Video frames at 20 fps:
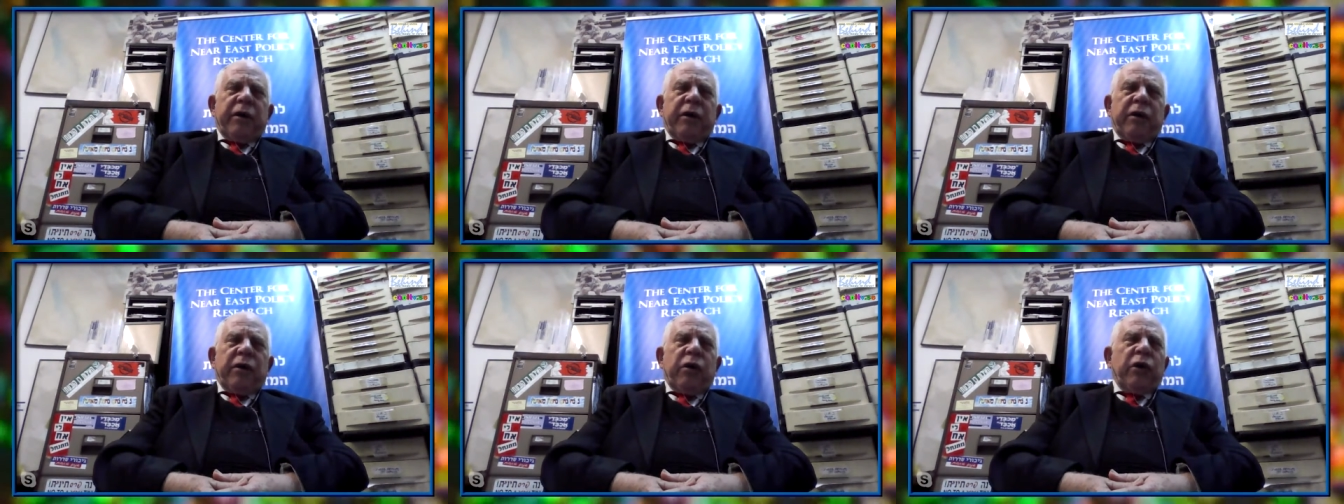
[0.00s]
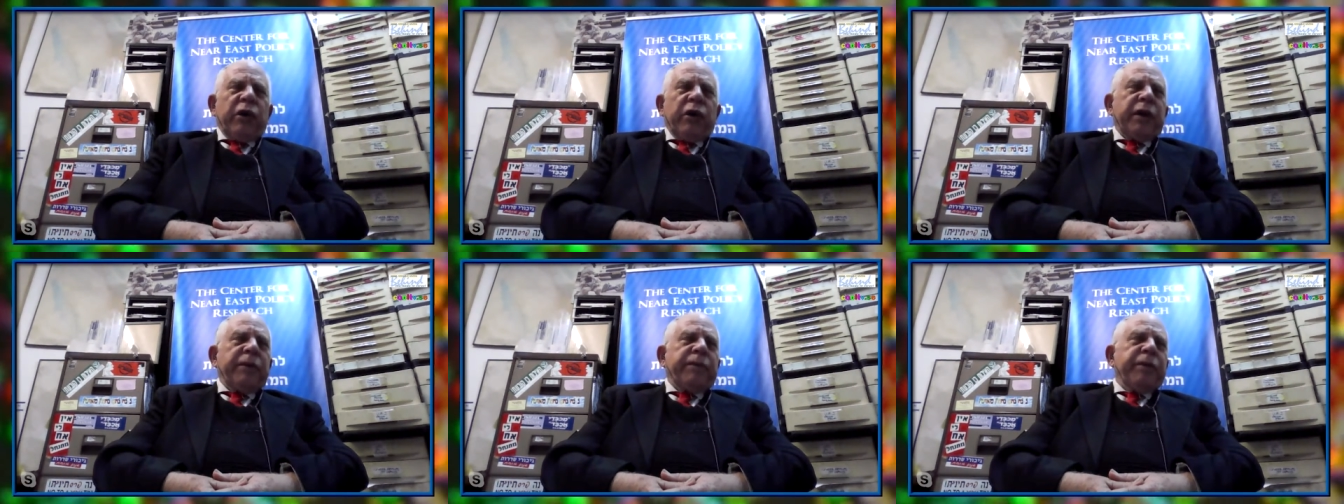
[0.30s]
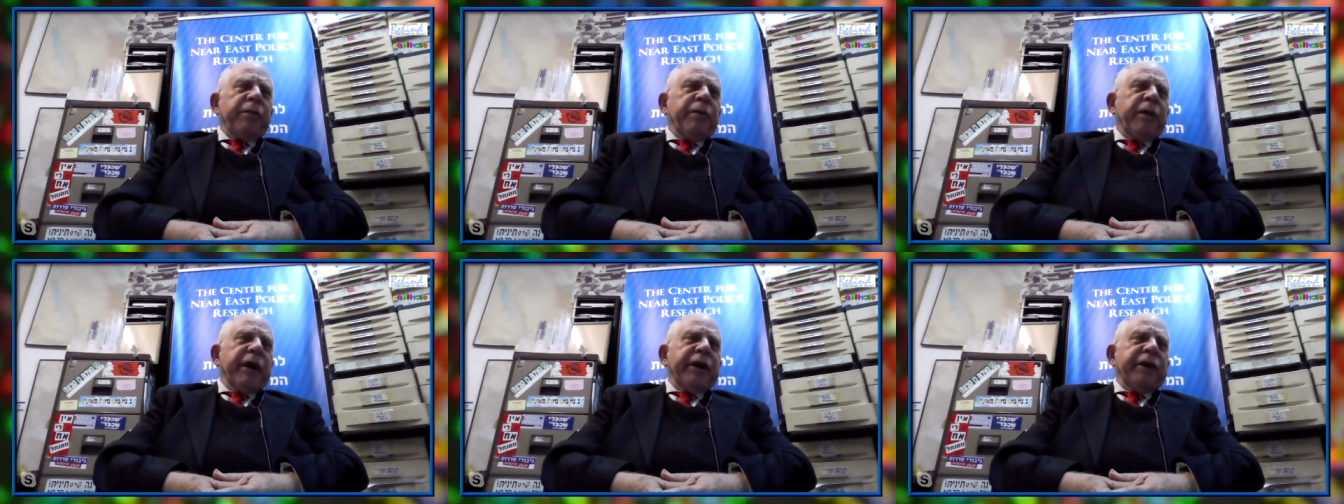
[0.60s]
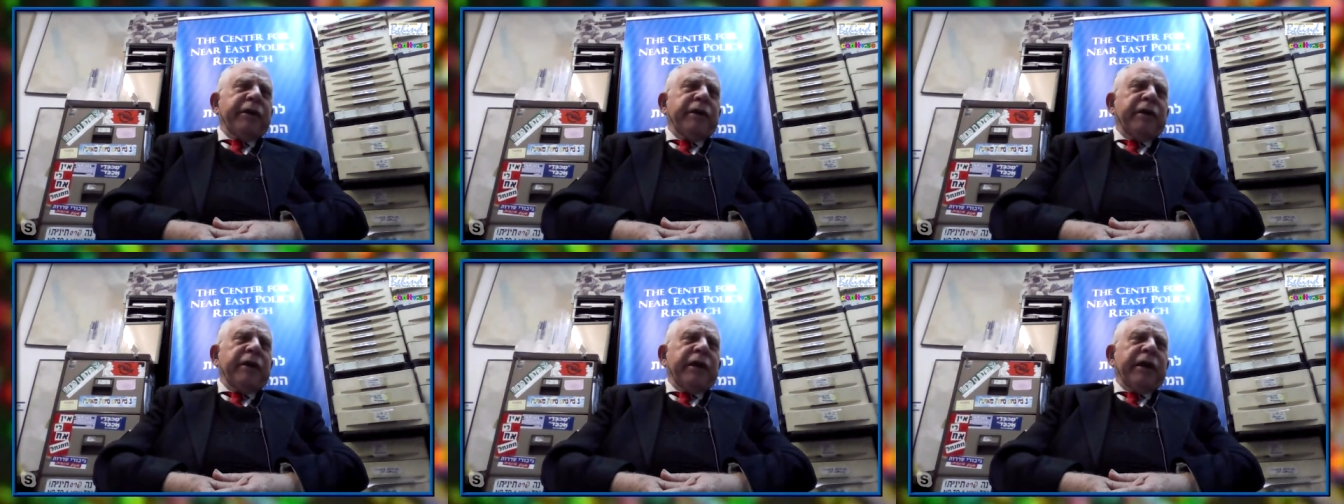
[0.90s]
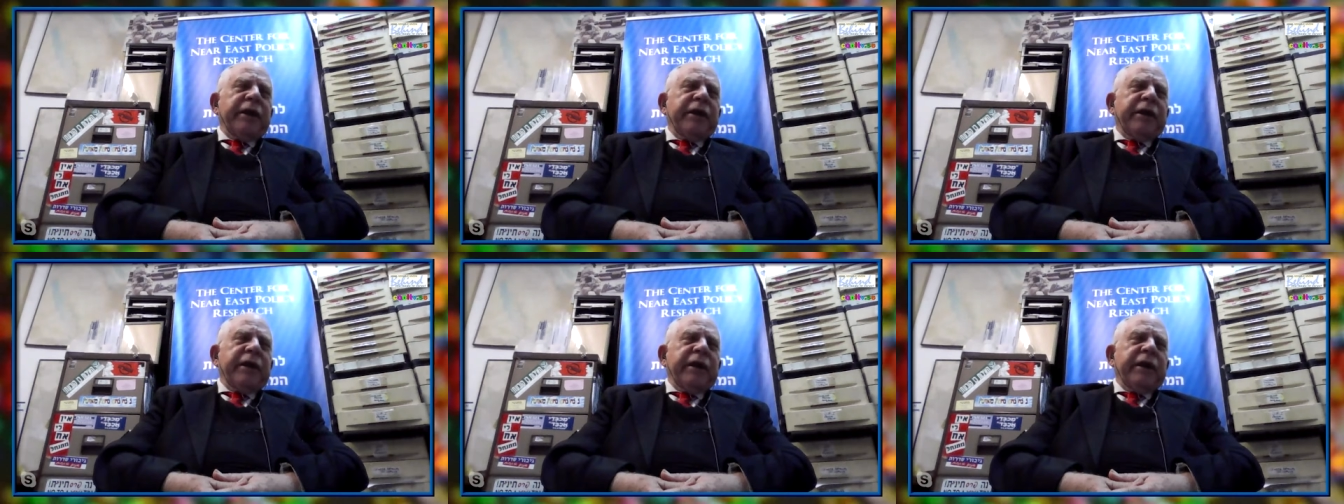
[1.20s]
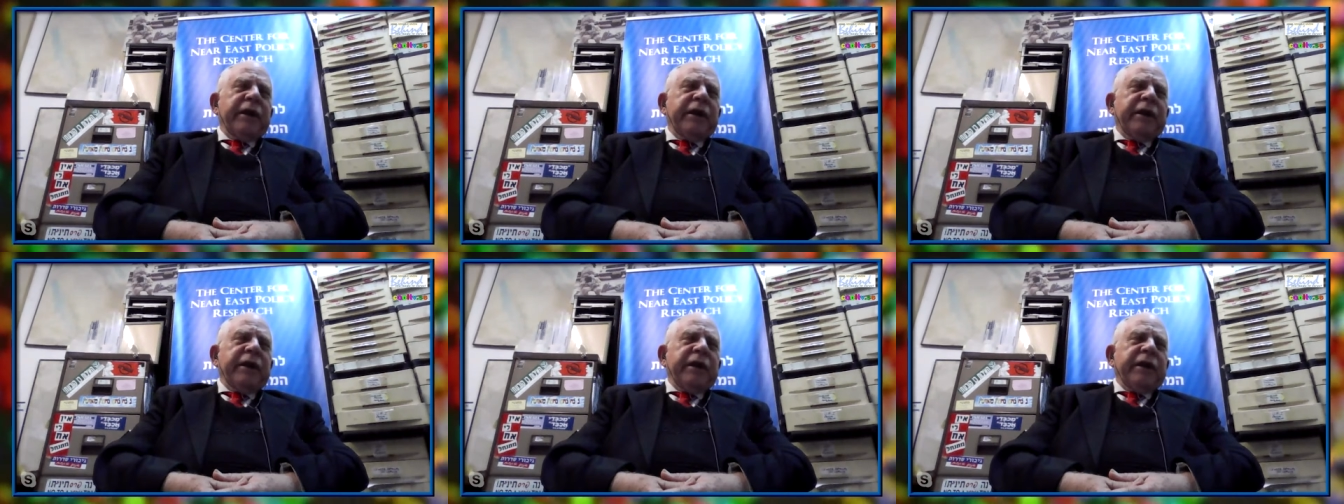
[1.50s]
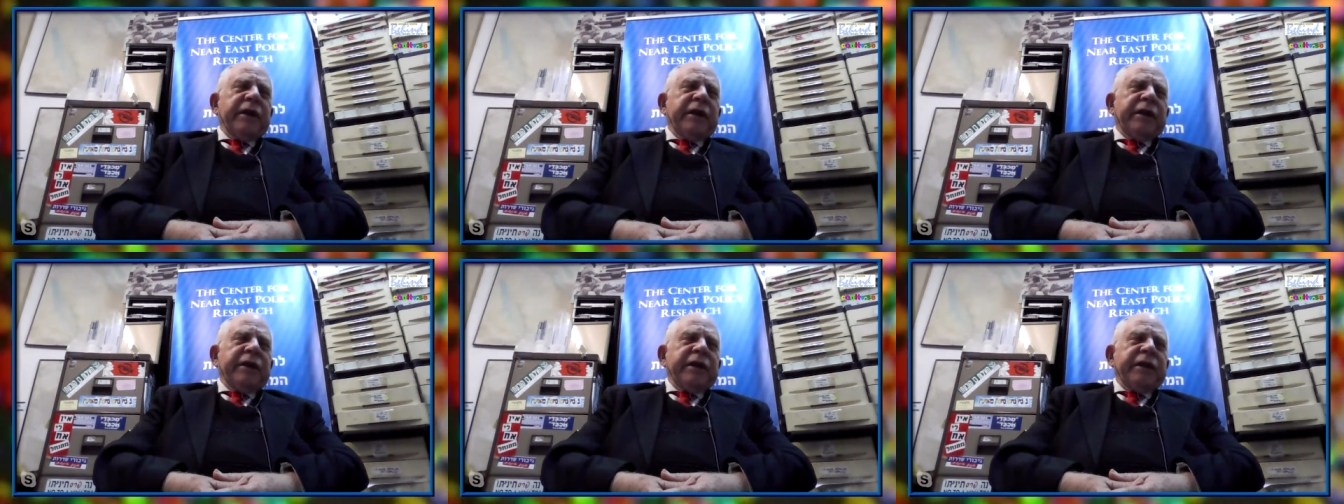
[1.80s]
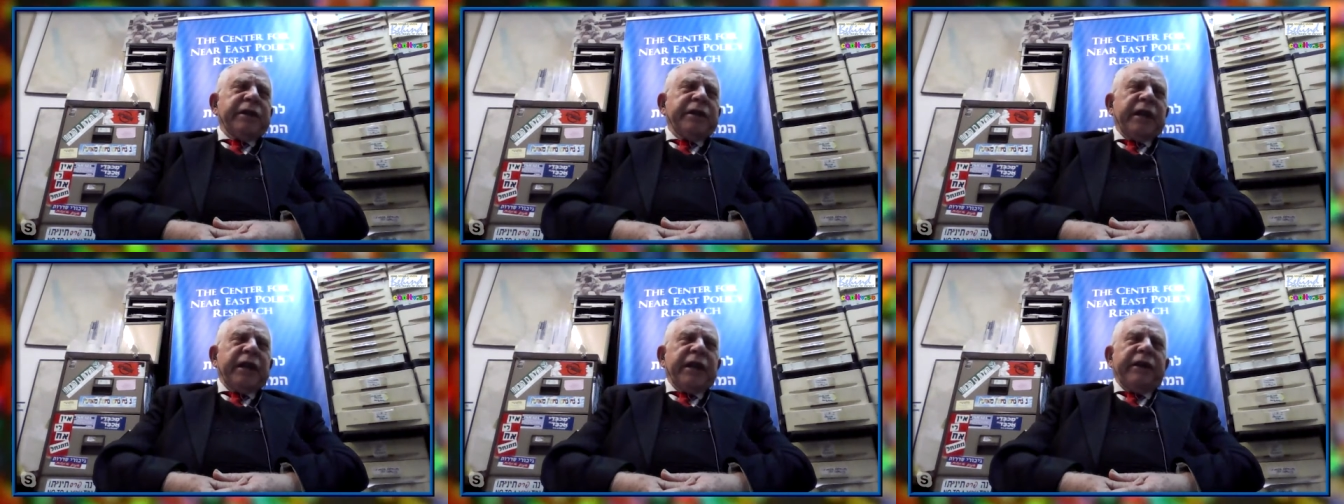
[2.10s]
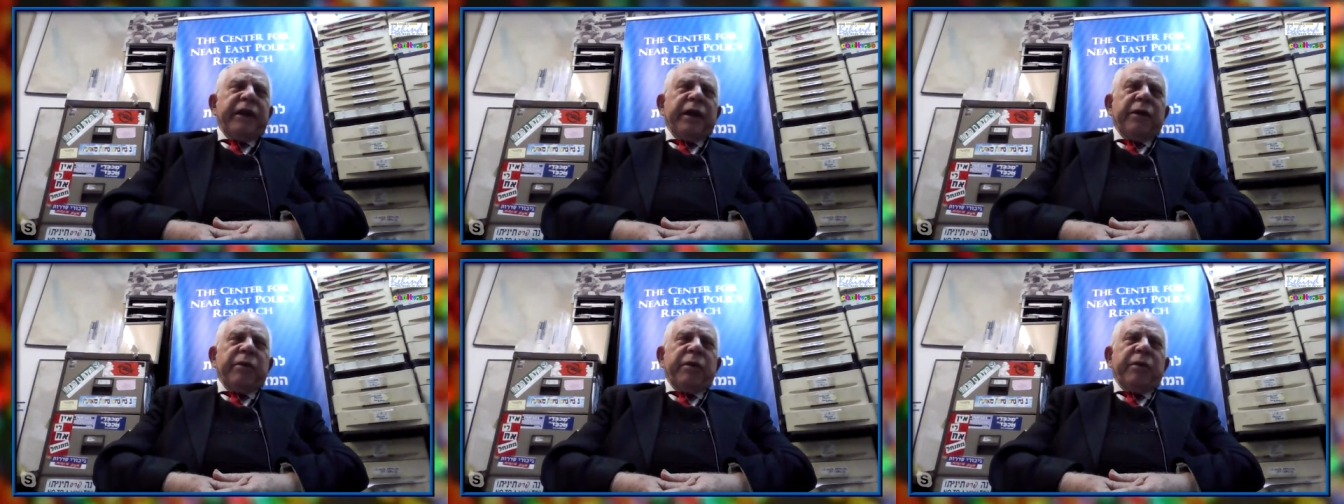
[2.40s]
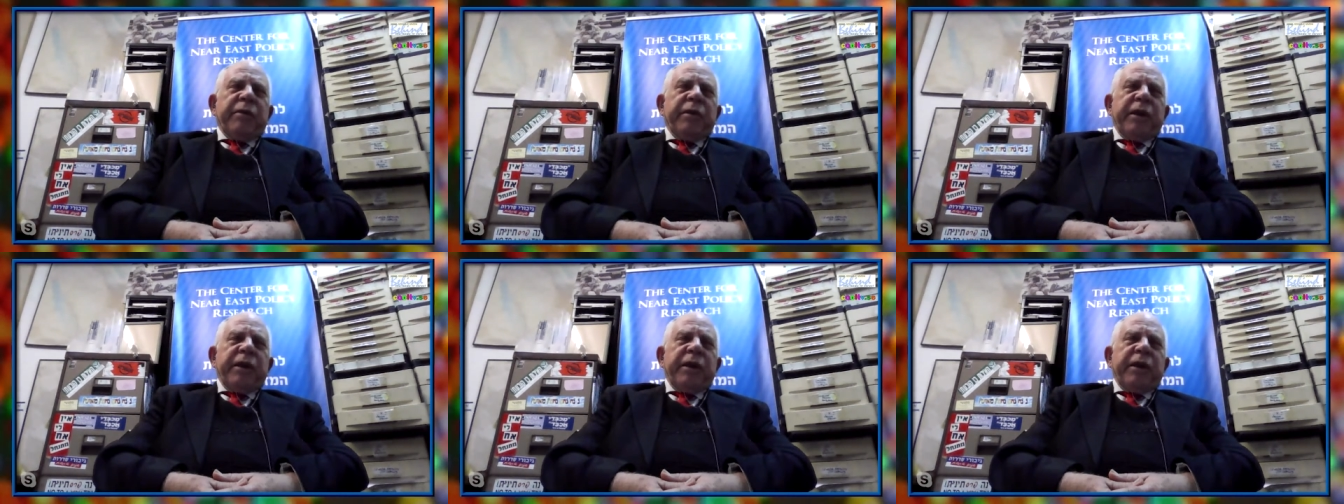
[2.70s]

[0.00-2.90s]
called up the mantle and decided they would be